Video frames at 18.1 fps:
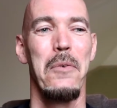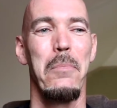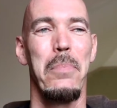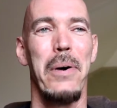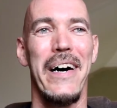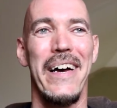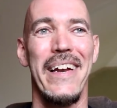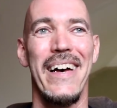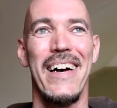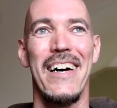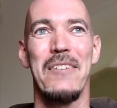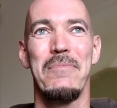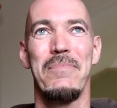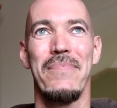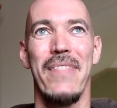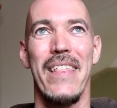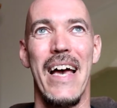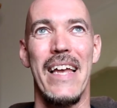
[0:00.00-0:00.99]
But
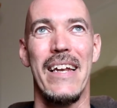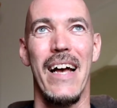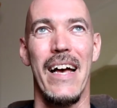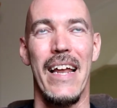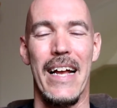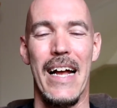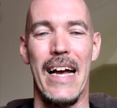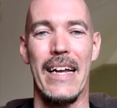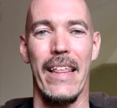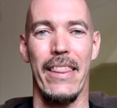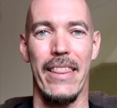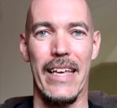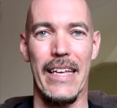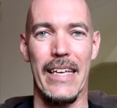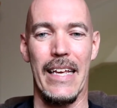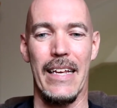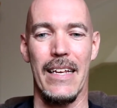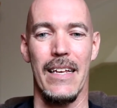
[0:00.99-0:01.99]
that night I got to
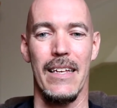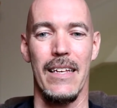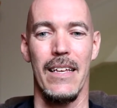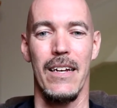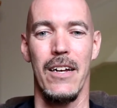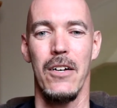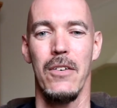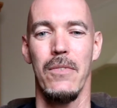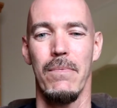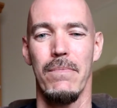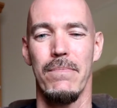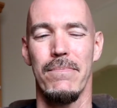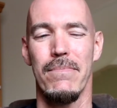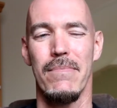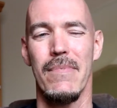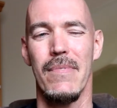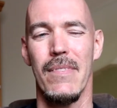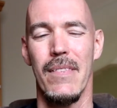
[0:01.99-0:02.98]
thinking, you know,
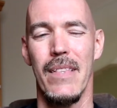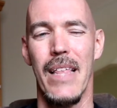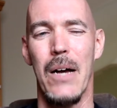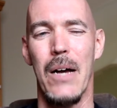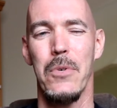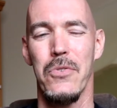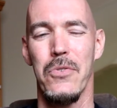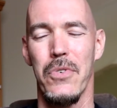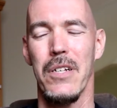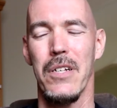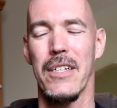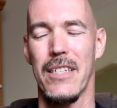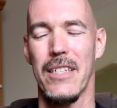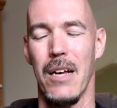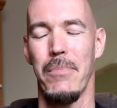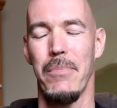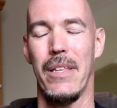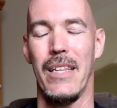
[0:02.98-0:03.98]
that was really
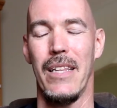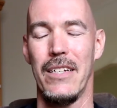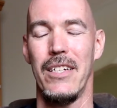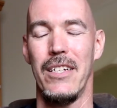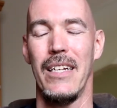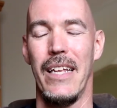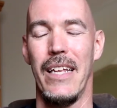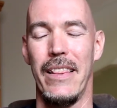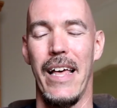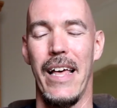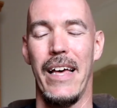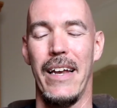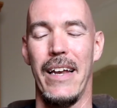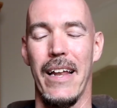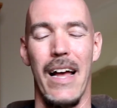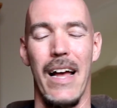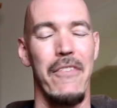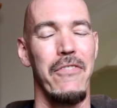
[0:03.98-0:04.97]
something that she did
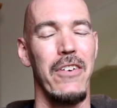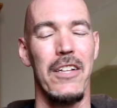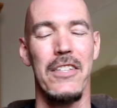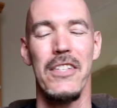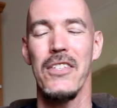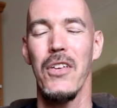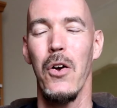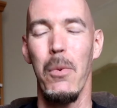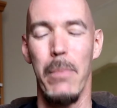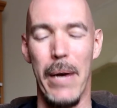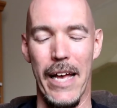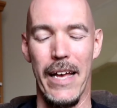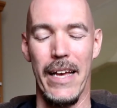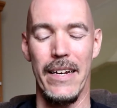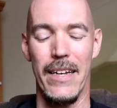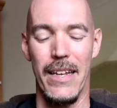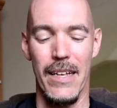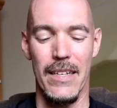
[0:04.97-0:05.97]
that, and I felt so
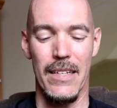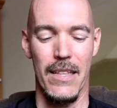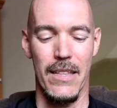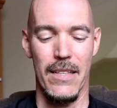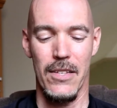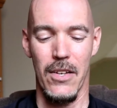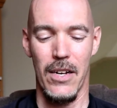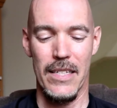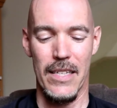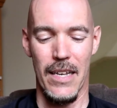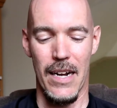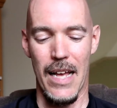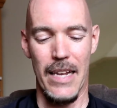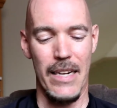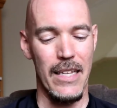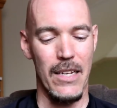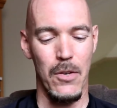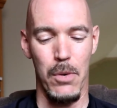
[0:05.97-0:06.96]
bad. So I said,
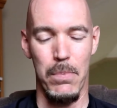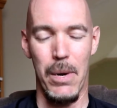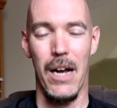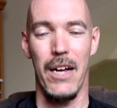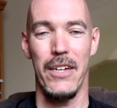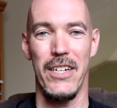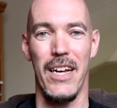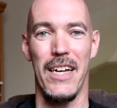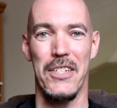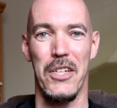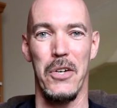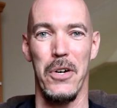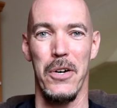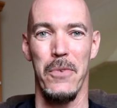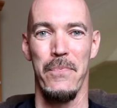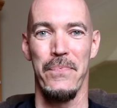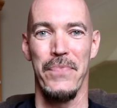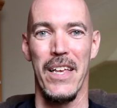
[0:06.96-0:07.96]
I need to apologize to
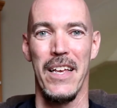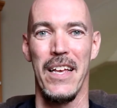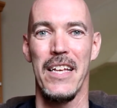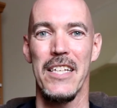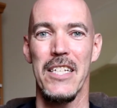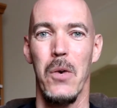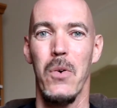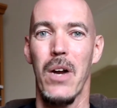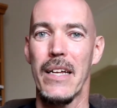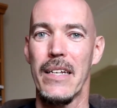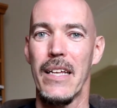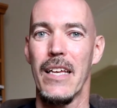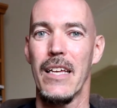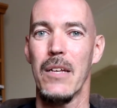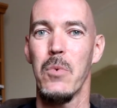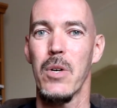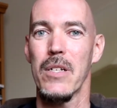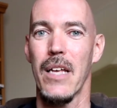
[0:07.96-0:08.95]
her. So what I
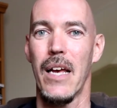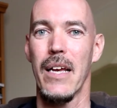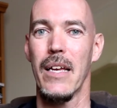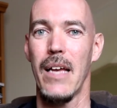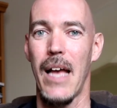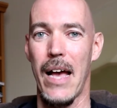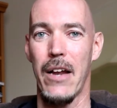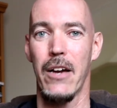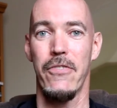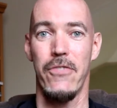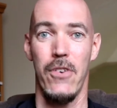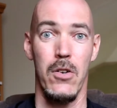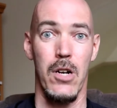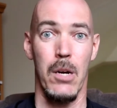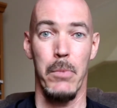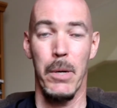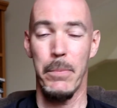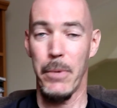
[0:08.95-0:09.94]
did was I had her
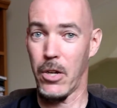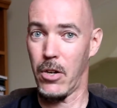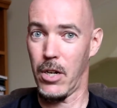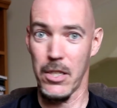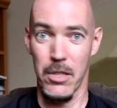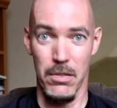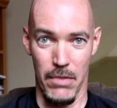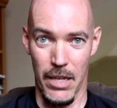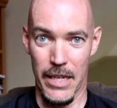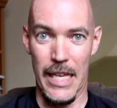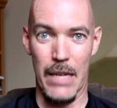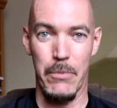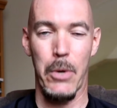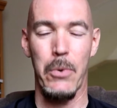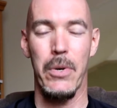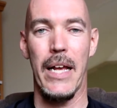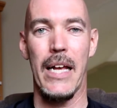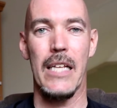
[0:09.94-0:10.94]
phone number, because again,
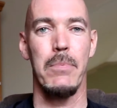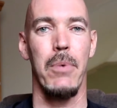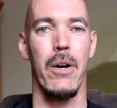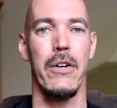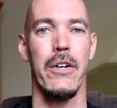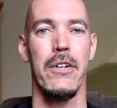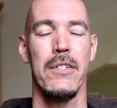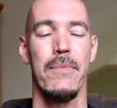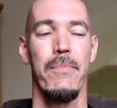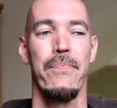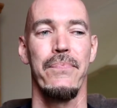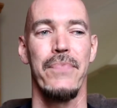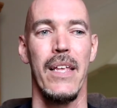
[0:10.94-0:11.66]
we were dance partners.